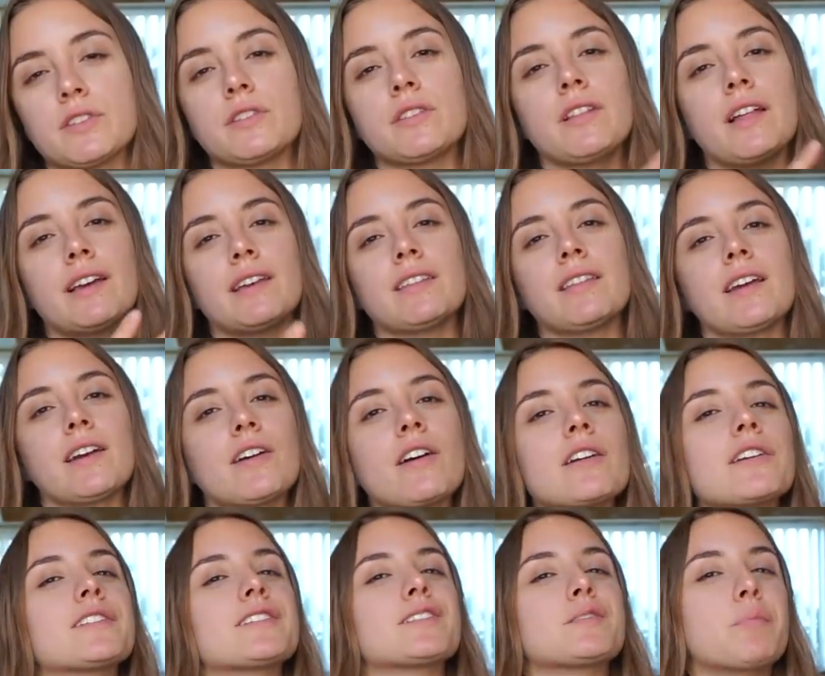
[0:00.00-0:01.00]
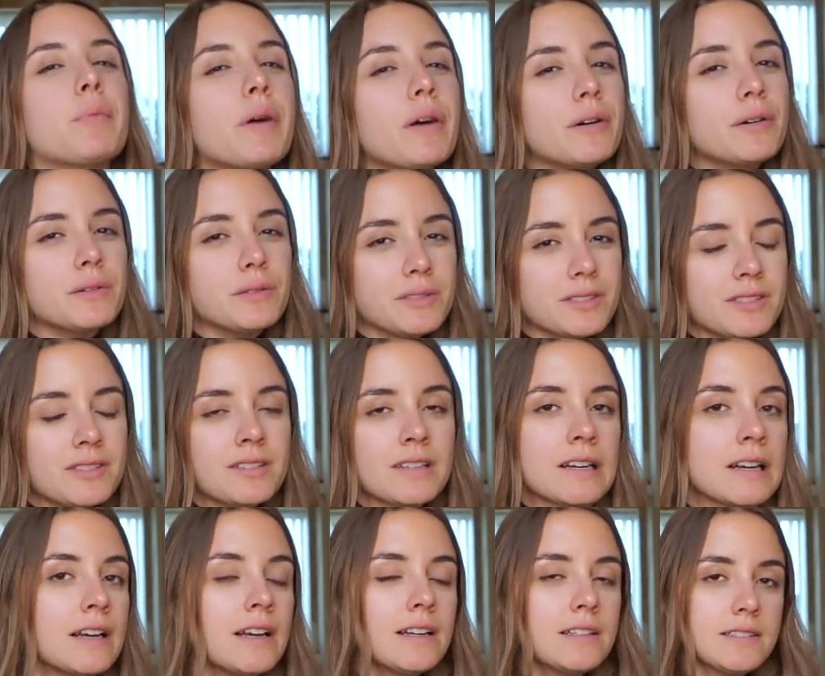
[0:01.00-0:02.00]
So like they're exposed
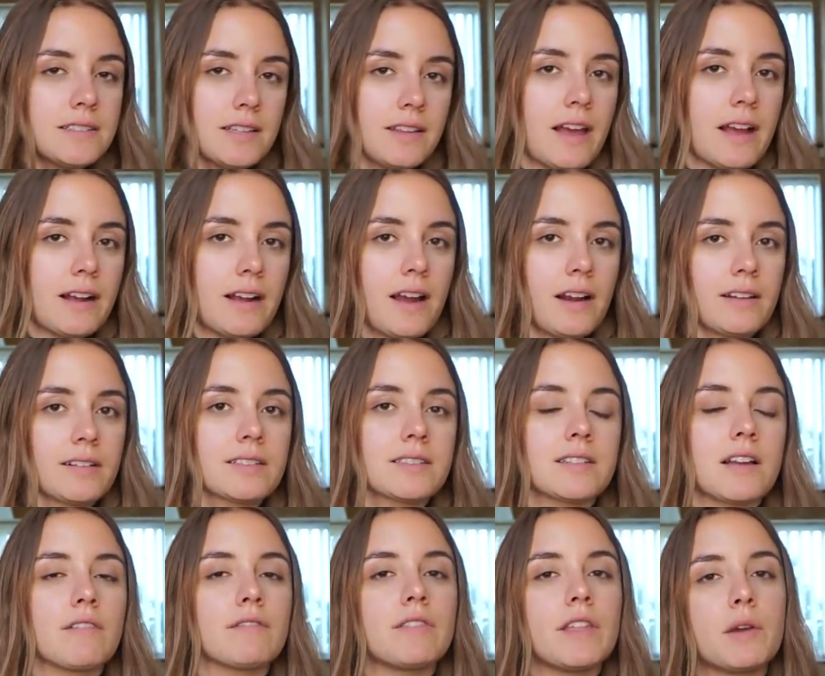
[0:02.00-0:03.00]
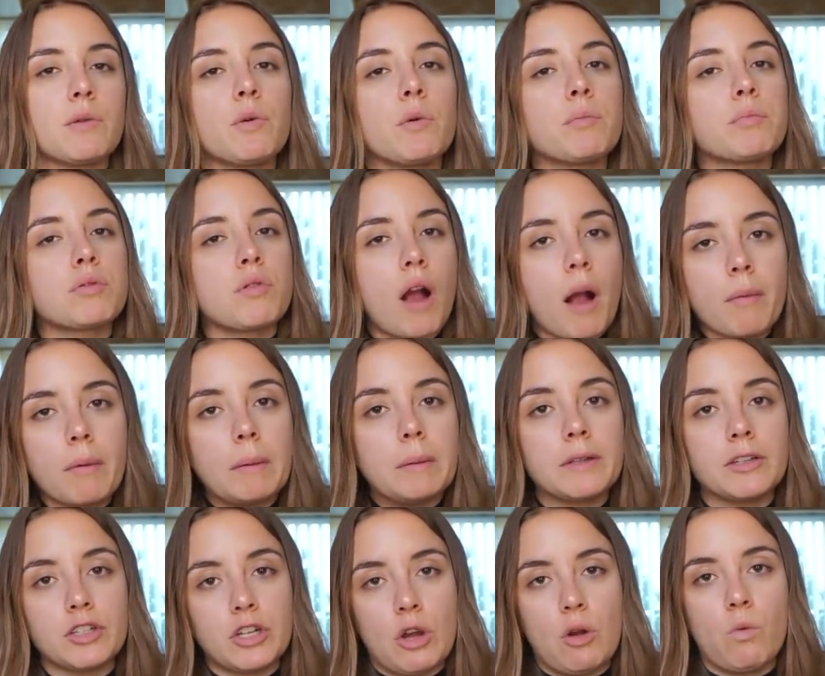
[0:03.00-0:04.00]
to that kind of stuff. They will
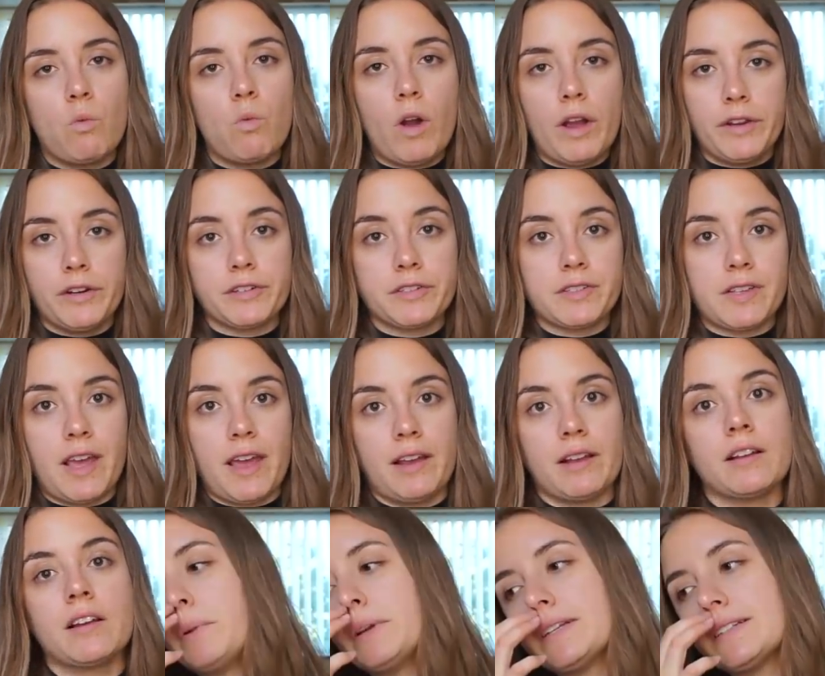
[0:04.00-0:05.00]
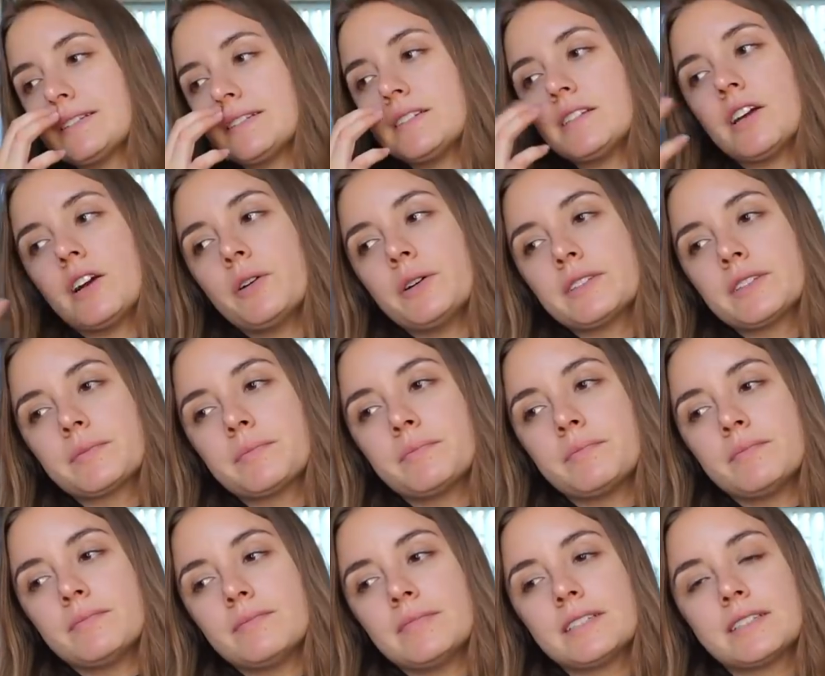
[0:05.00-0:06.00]
probably know what you're saying. But it's, you know,
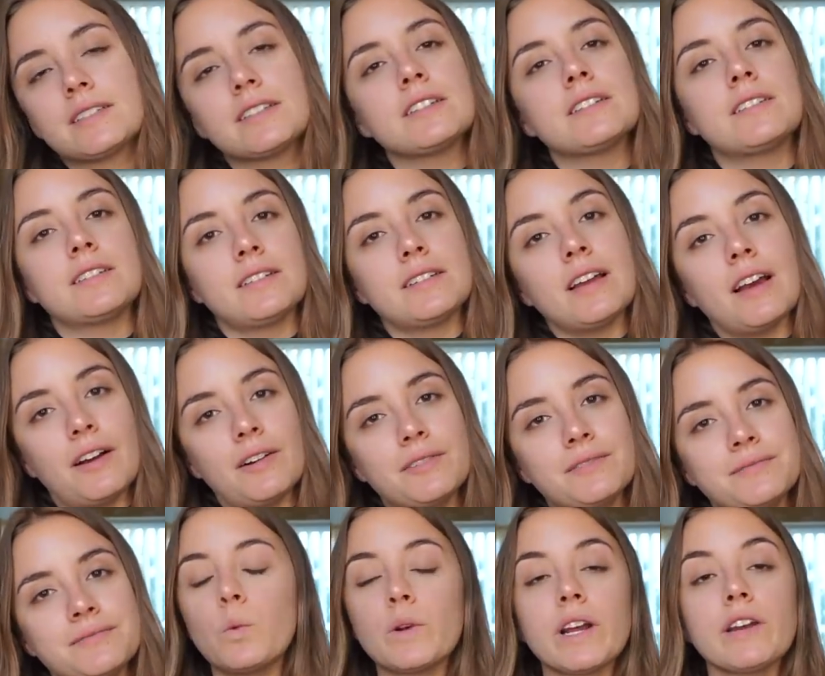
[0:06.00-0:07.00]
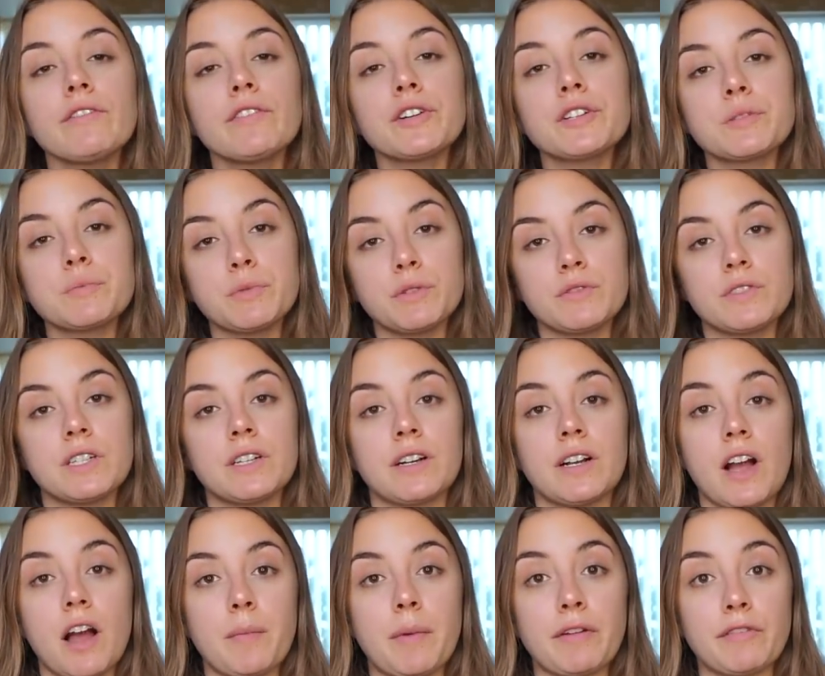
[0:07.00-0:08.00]
it's good to know. When I first moved here
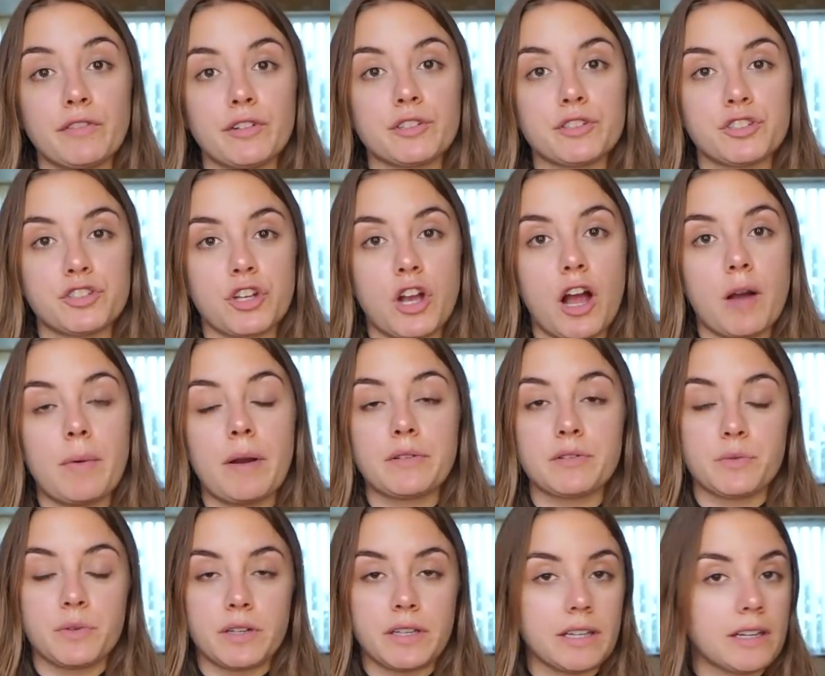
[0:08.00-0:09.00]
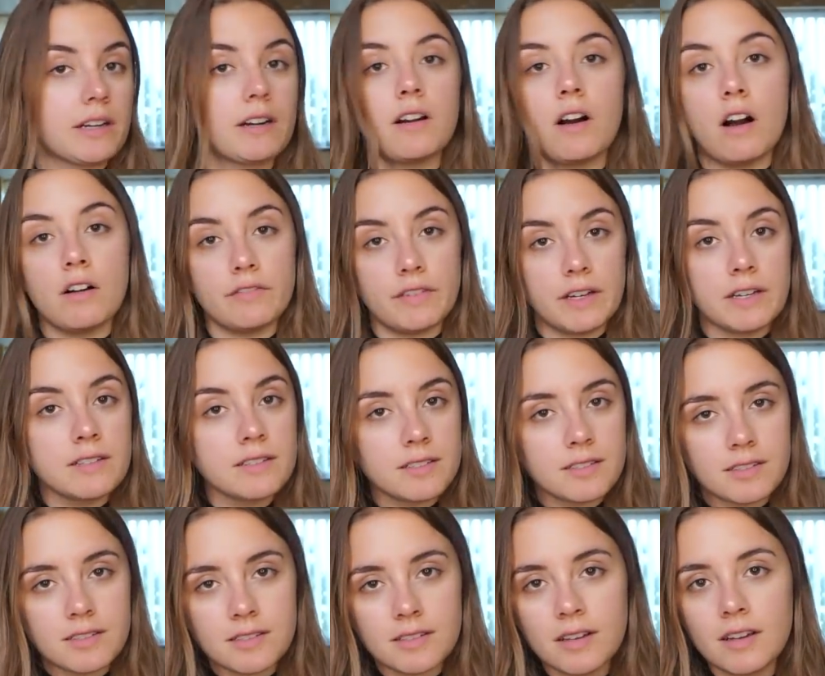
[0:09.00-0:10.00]
and I got my first job, I was working in an
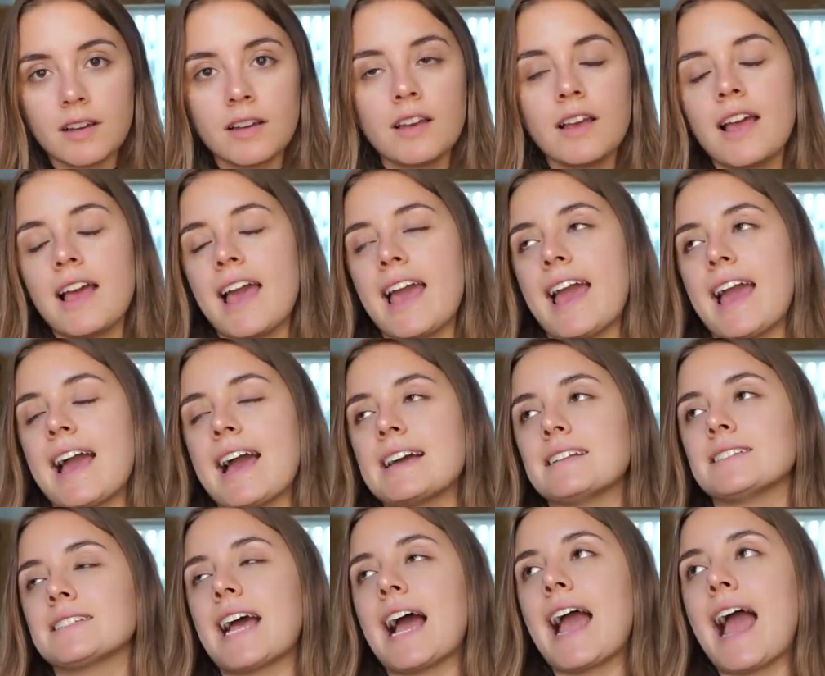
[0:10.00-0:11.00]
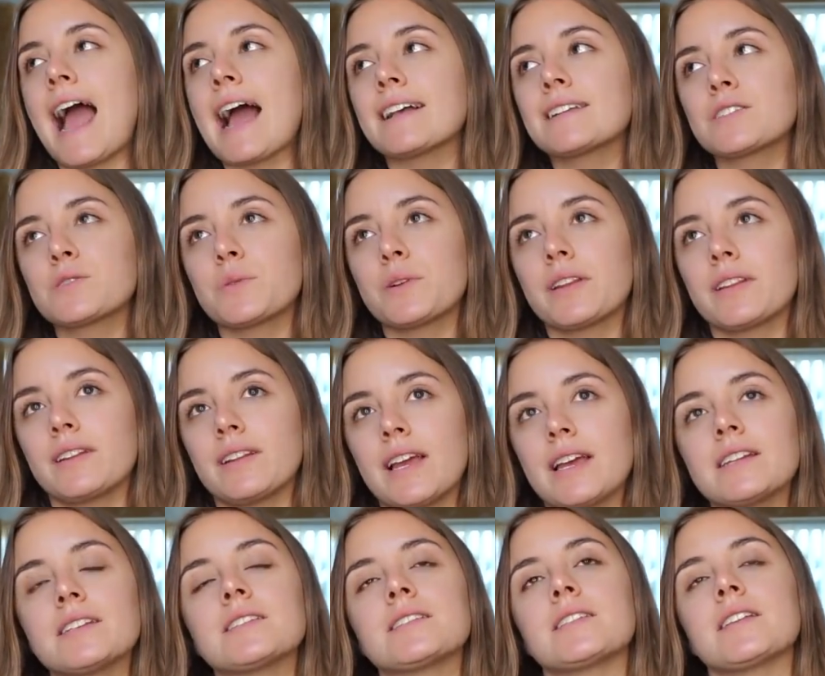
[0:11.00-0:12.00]
office and I asked one of the
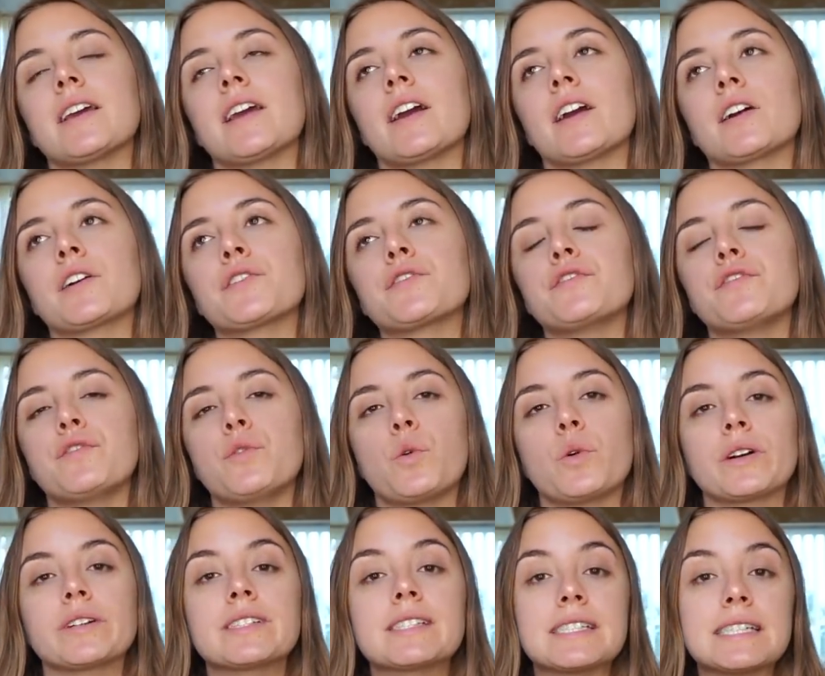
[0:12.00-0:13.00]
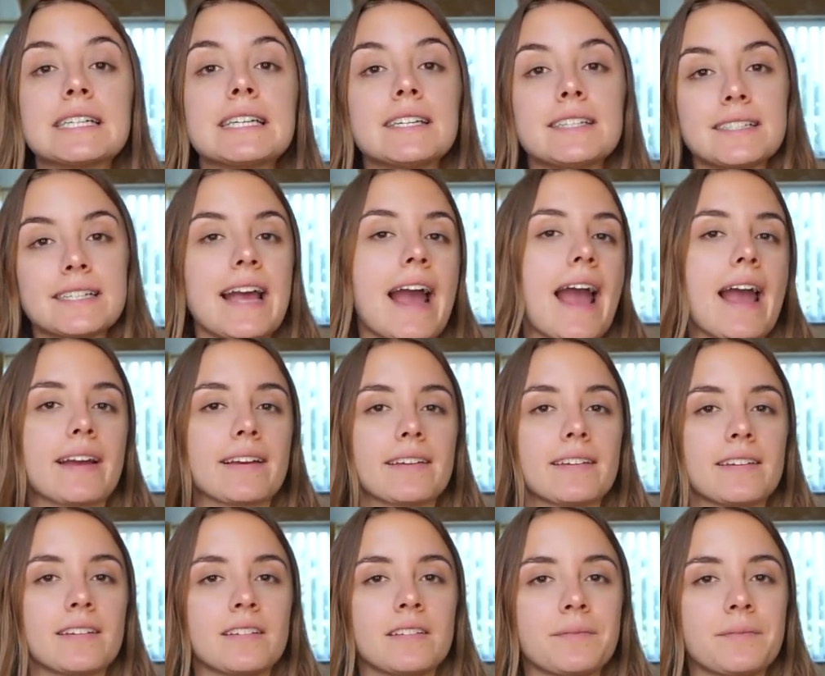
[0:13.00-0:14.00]
ladies there for sticky tack.